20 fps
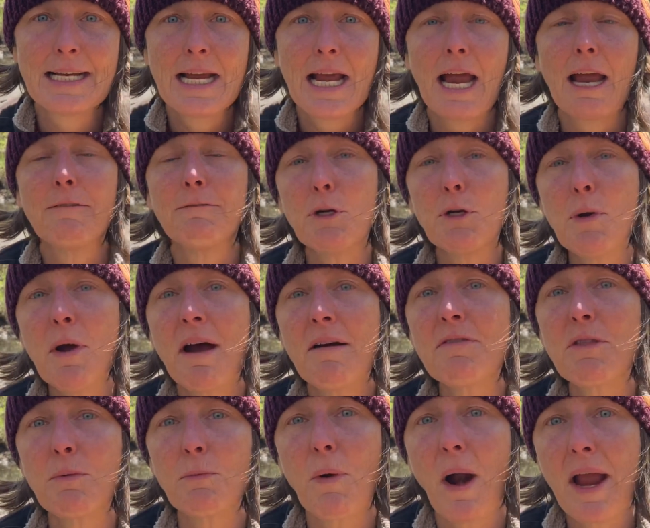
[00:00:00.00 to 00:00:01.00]
If you have
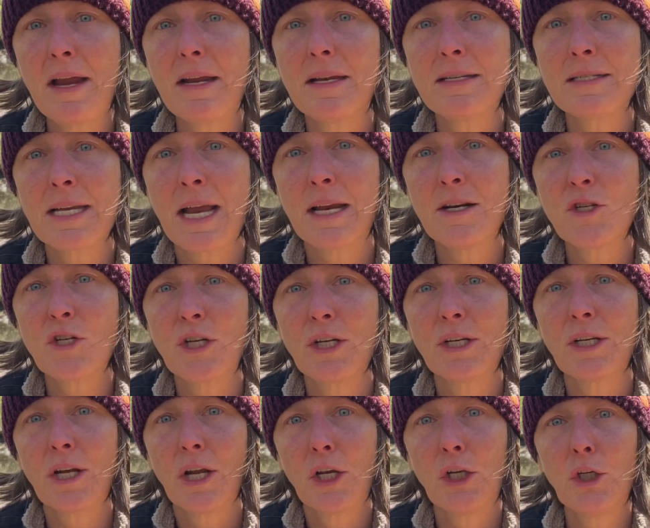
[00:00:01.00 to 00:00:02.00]
the right
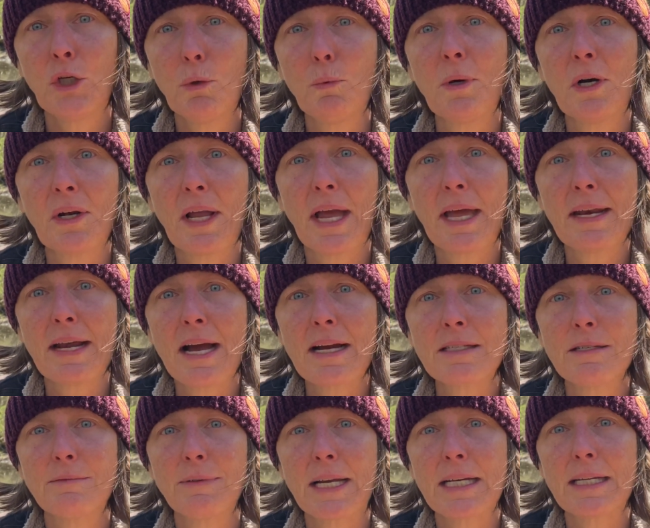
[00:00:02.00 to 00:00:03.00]
intention, you will get
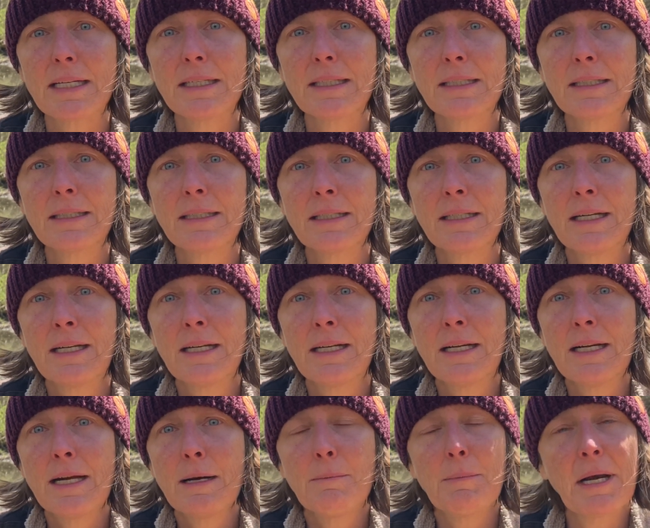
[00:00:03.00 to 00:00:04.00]
activated.
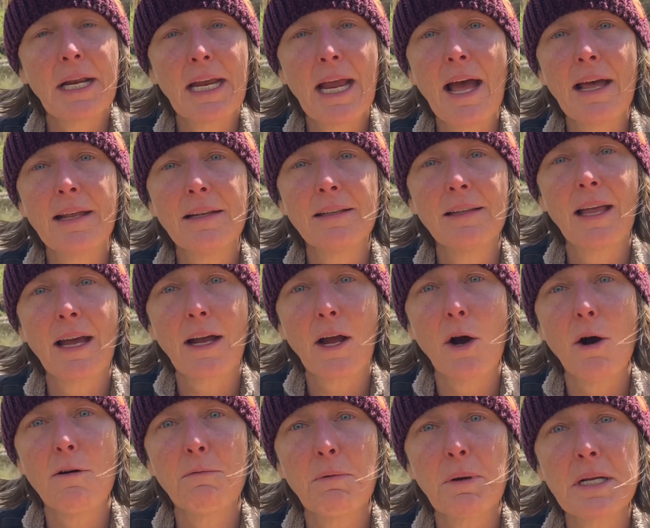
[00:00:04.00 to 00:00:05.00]
But again, let
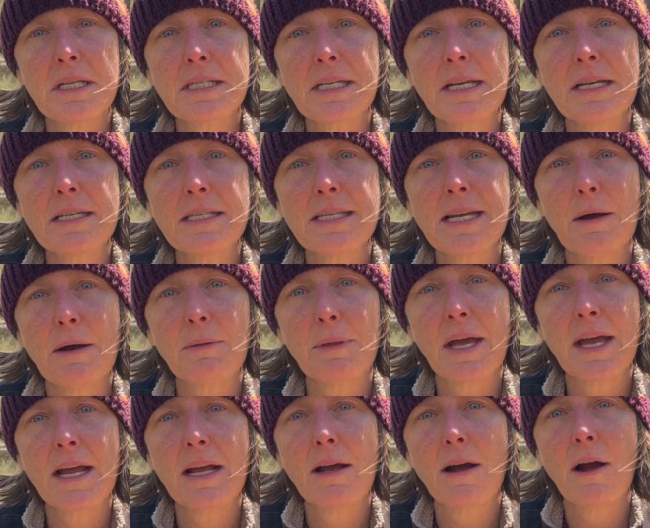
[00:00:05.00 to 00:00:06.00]
go of what it's going to sound
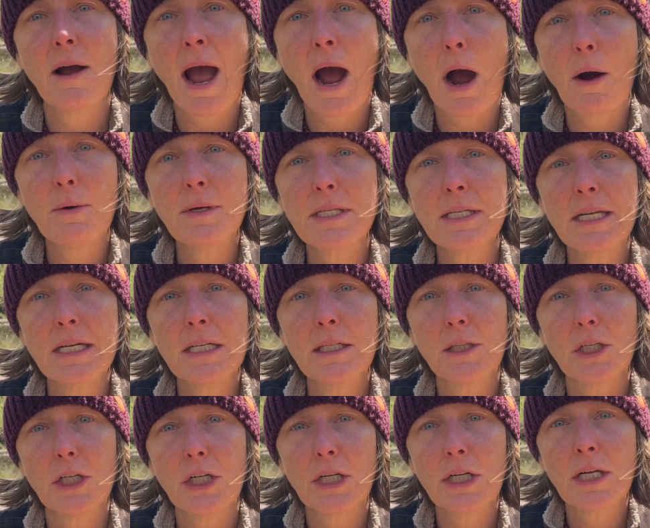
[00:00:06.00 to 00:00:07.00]
like, how it's going to
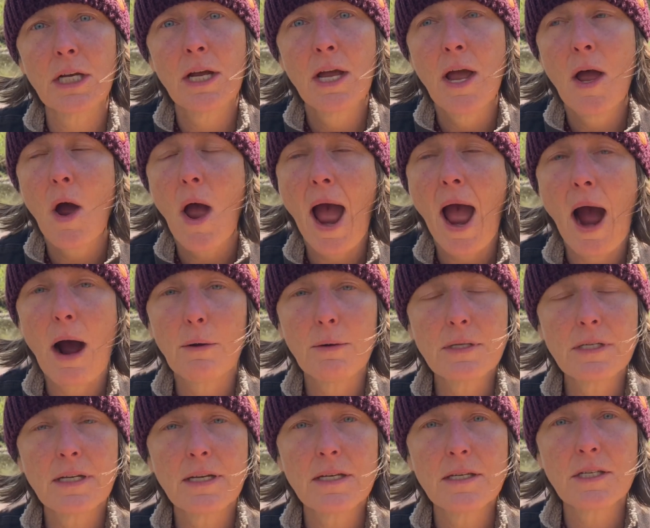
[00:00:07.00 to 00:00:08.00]
look, how
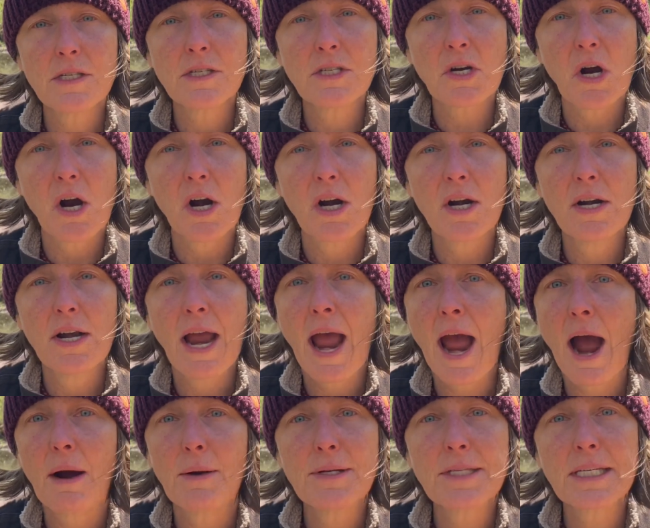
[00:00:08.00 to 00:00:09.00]
it's going to start,
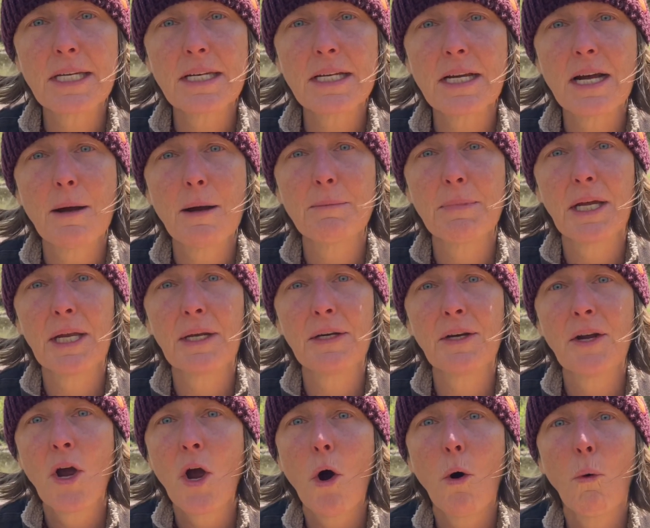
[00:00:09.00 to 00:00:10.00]
how it's going to come in.
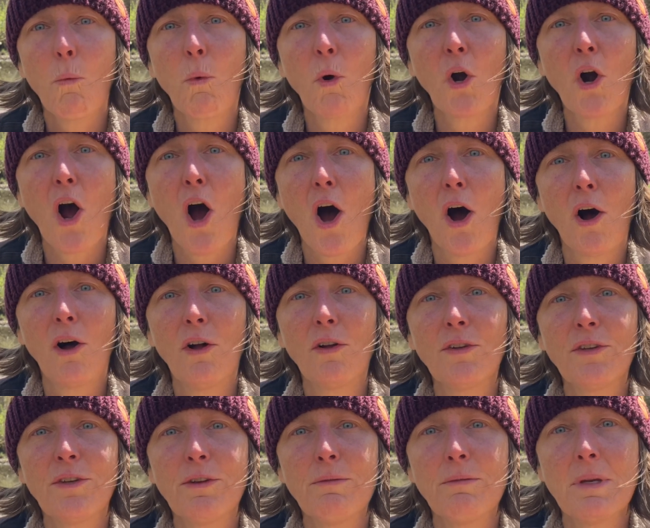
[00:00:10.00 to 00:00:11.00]
We're all
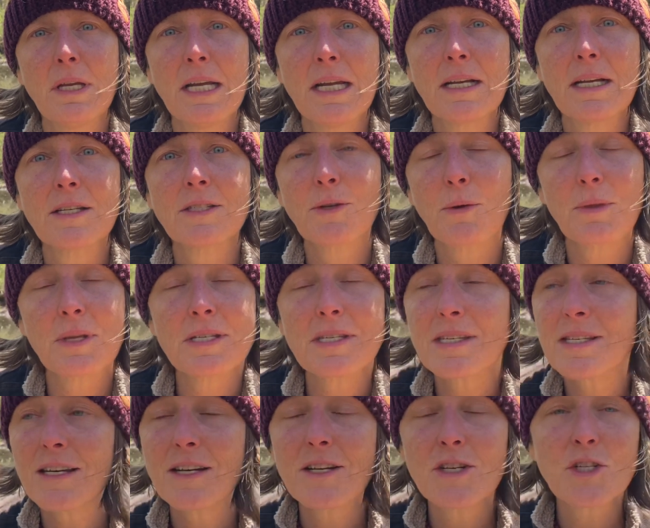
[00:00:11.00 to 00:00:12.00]
unique. So this is
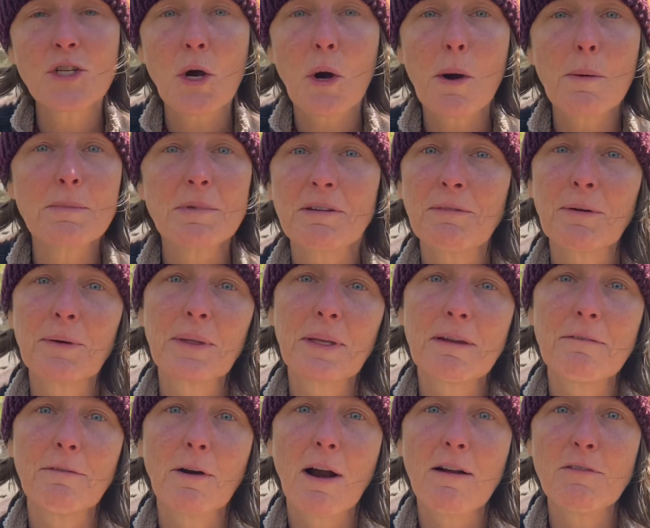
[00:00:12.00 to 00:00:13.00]
going to show up differently
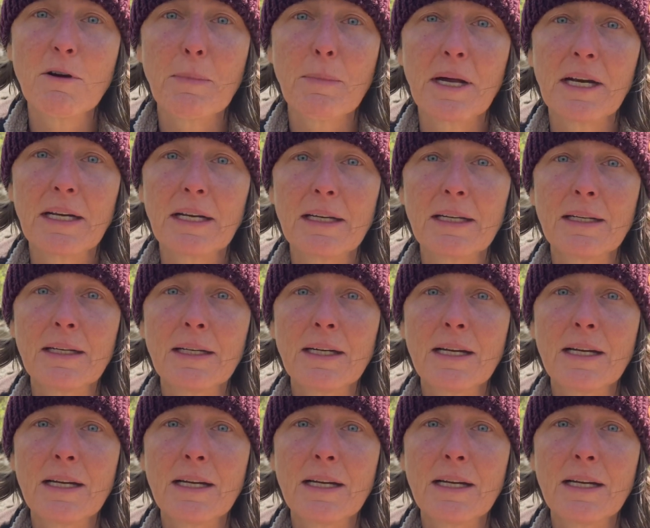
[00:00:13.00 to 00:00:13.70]
for everybody.